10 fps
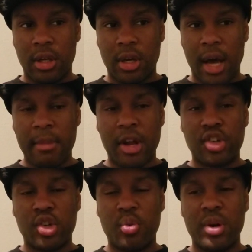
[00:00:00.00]
I'm not
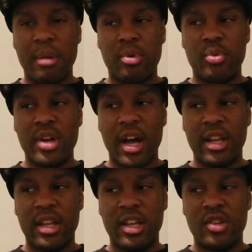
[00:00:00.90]
sure what number
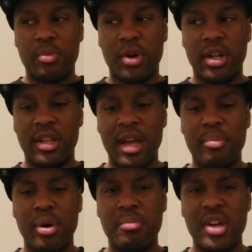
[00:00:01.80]
Rihanna is, but they
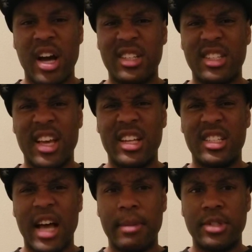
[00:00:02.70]
put Beyonce in the
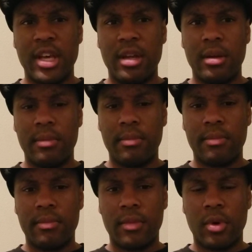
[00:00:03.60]
top 10.
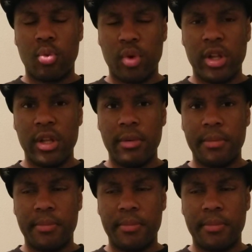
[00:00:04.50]
Really?